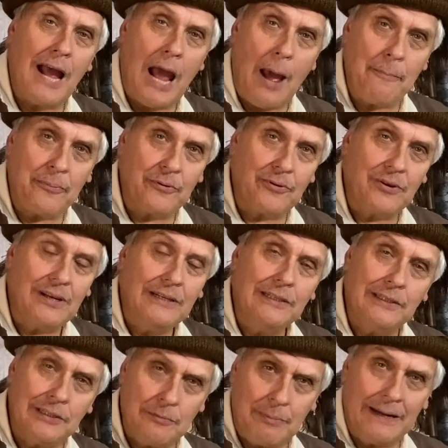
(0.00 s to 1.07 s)
happened
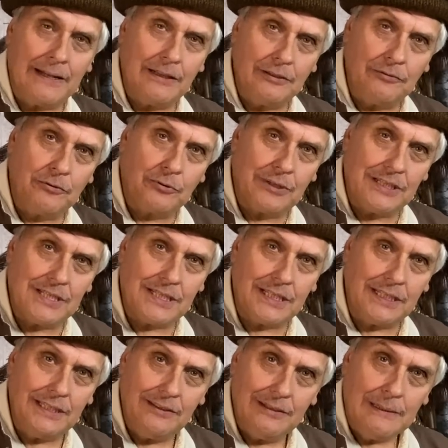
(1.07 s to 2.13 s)
at the Battle of Crecy.